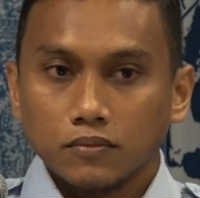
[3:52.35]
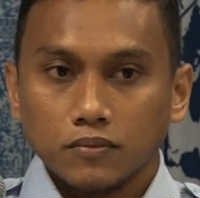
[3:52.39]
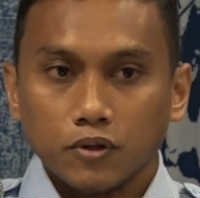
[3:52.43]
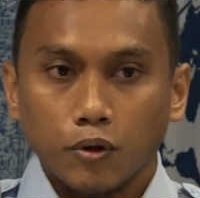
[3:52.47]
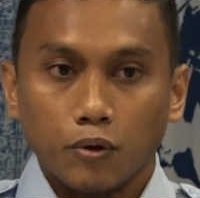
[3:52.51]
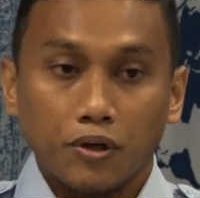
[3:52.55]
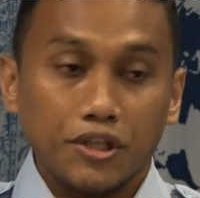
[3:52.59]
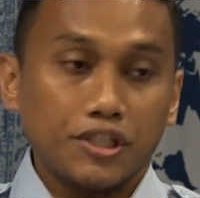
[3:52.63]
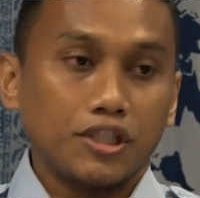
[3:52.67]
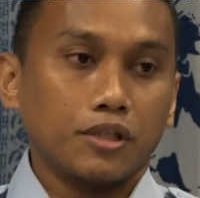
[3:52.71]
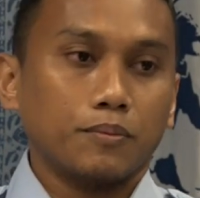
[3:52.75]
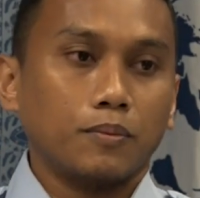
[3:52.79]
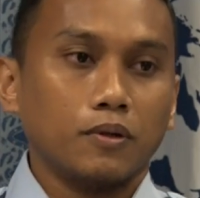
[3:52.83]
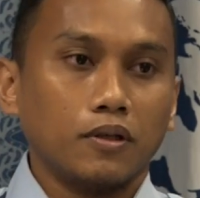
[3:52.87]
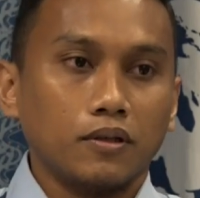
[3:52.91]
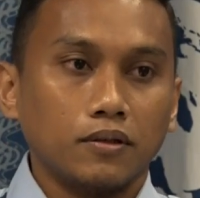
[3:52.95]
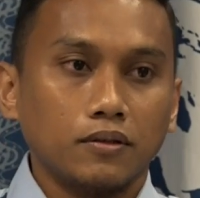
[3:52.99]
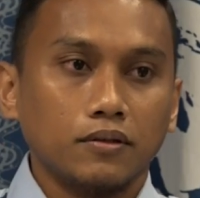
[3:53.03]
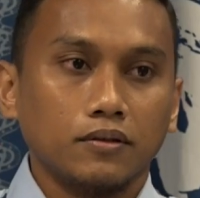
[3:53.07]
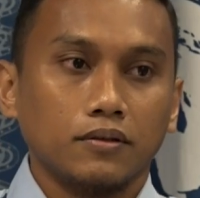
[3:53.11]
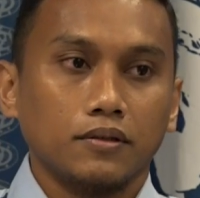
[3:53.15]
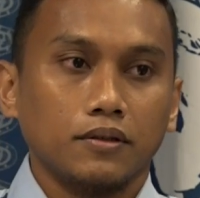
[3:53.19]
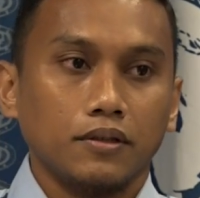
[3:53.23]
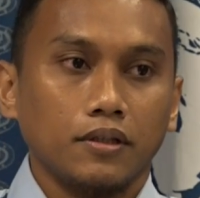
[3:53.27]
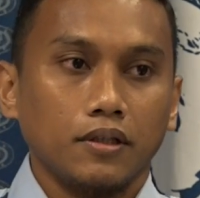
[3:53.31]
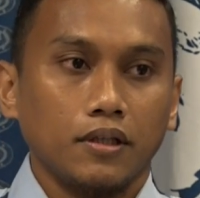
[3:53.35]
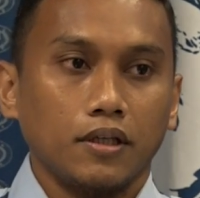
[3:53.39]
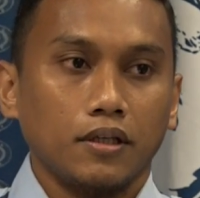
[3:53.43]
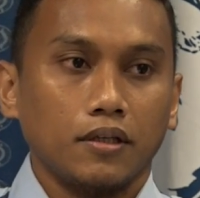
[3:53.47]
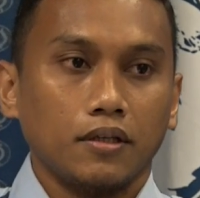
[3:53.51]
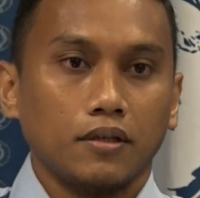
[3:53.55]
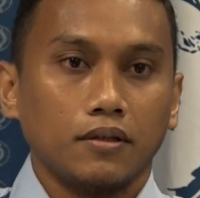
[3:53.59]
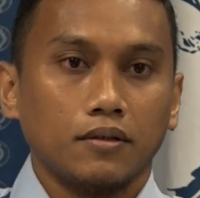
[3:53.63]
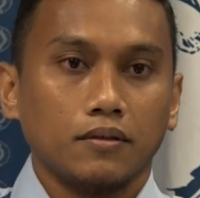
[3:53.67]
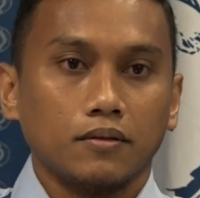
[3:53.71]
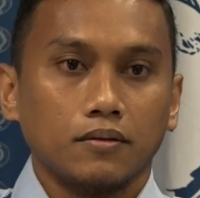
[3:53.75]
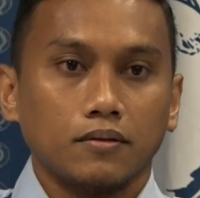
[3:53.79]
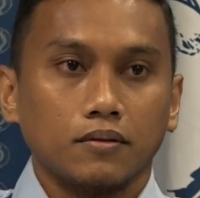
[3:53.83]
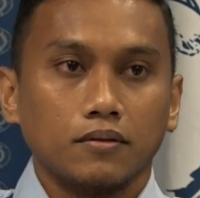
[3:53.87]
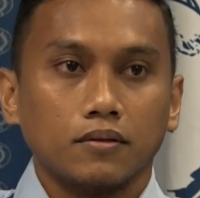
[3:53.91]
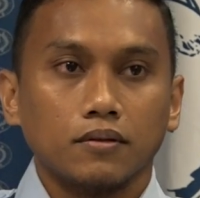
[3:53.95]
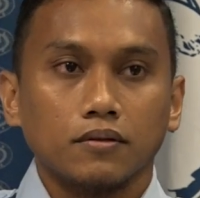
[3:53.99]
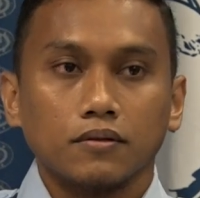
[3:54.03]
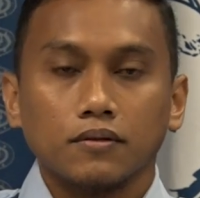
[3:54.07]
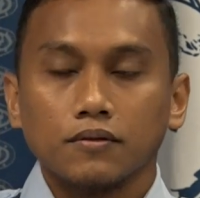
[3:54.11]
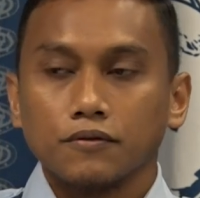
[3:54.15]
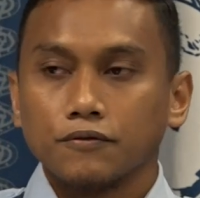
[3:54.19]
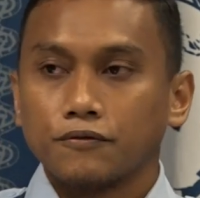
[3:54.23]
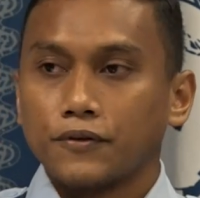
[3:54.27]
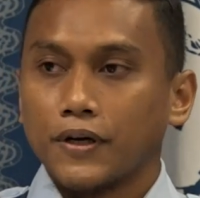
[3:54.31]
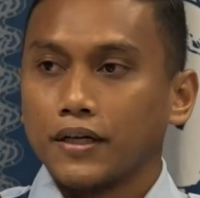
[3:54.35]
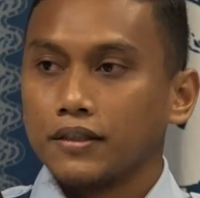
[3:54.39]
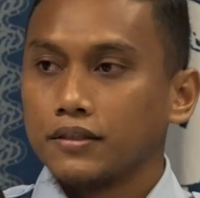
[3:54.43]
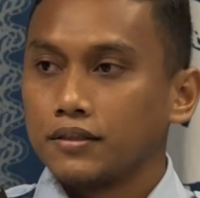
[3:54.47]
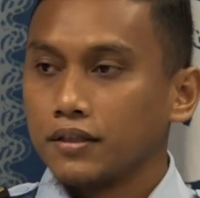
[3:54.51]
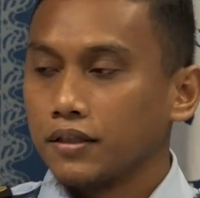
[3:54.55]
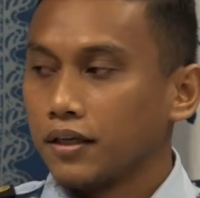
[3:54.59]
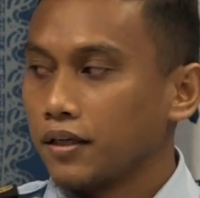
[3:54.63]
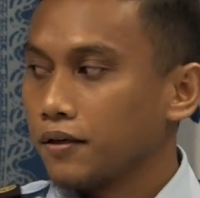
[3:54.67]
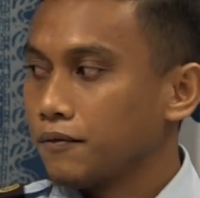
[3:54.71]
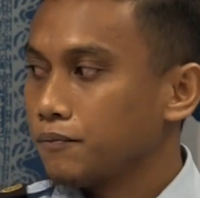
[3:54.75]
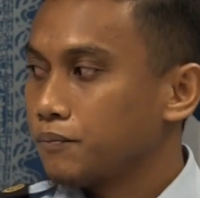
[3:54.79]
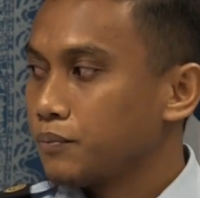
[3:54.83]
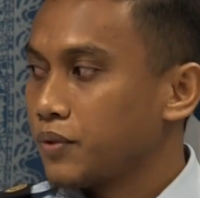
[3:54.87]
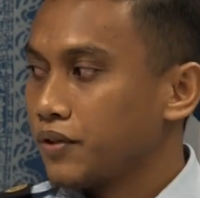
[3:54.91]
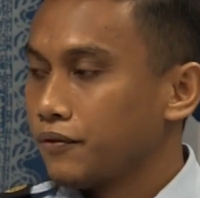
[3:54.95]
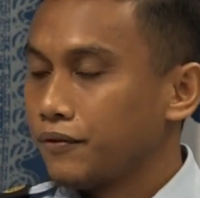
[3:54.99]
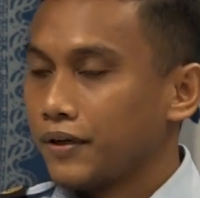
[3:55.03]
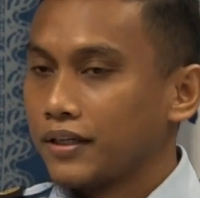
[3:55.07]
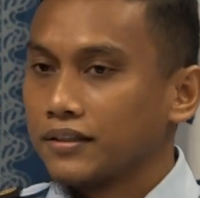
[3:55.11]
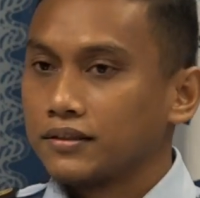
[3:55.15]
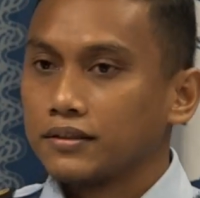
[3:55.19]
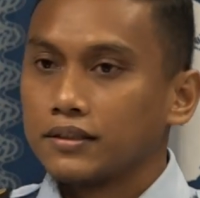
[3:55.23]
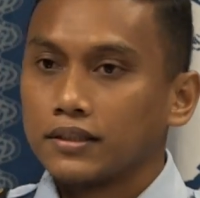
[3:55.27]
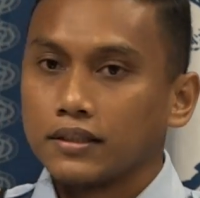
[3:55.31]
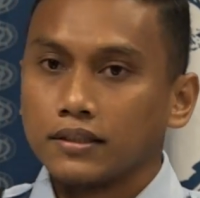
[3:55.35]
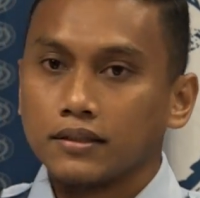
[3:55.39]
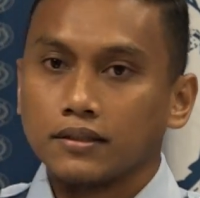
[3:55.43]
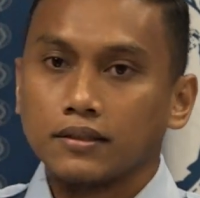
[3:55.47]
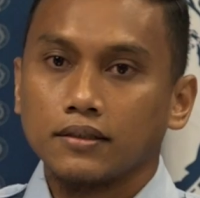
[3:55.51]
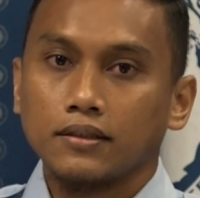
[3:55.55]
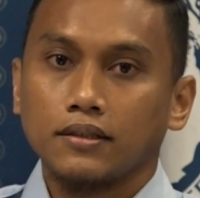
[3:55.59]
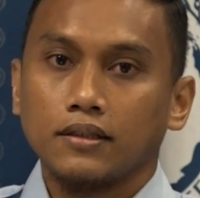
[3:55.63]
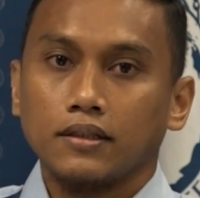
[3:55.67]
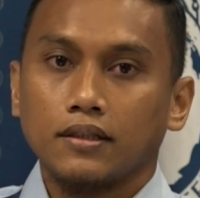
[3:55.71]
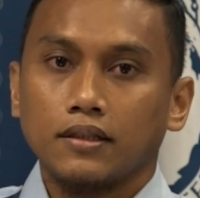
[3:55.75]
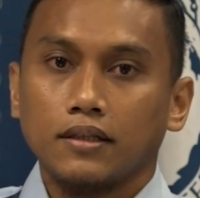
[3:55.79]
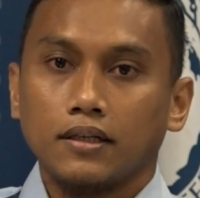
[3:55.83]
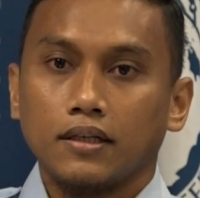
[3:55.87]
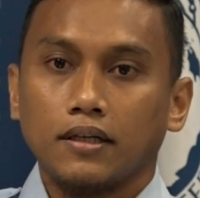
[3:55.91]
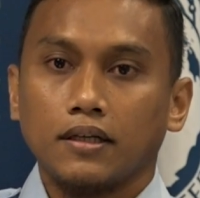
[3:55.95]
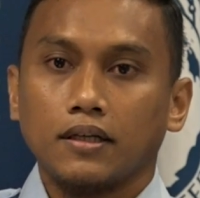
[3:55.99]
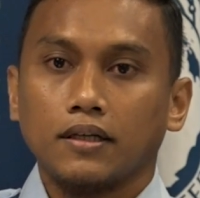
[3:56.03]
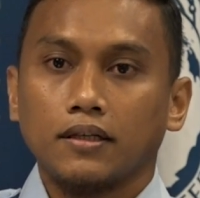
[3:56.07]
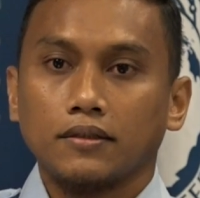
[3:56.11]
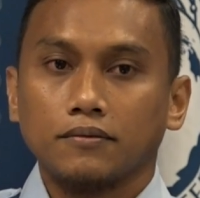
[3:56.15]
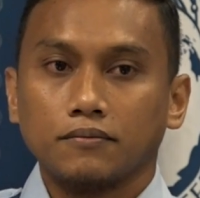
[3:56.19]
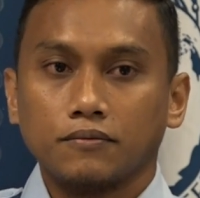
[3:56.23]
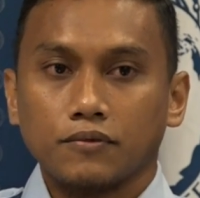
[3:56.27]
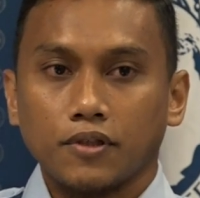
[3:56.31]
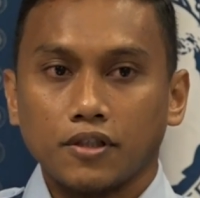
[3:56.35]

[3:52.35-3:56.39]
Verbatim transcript: knowledgeable in fighting and preventing uh,